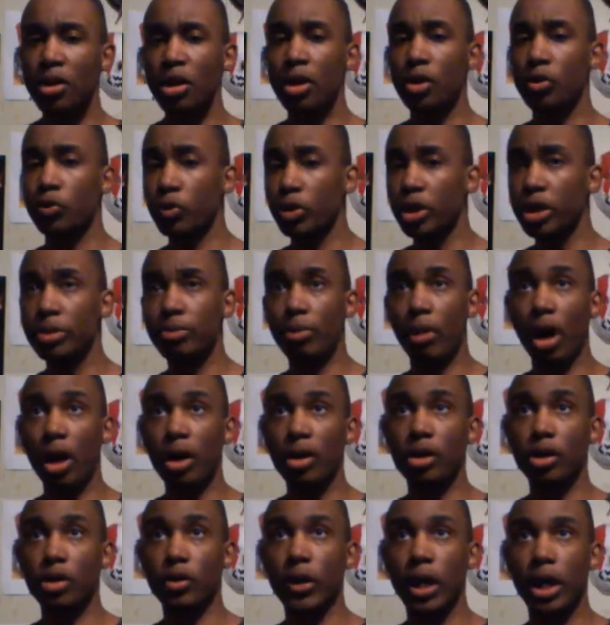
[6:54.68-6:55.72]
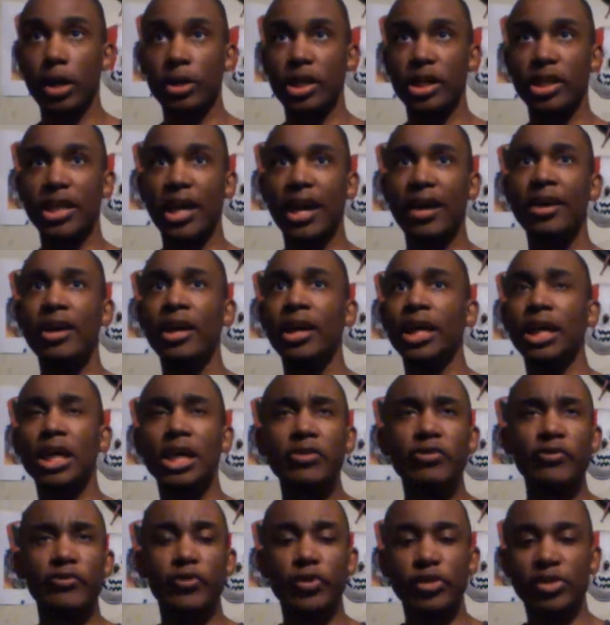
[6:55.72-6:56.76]
read manga around, and that
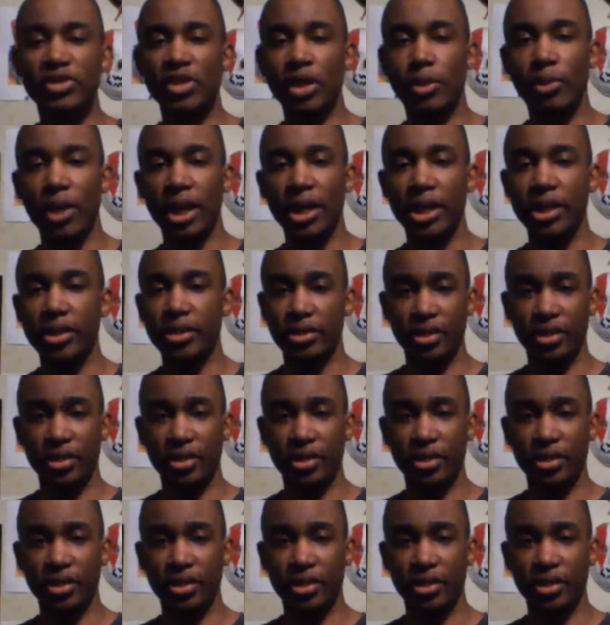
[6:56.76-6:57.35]
even for somebody,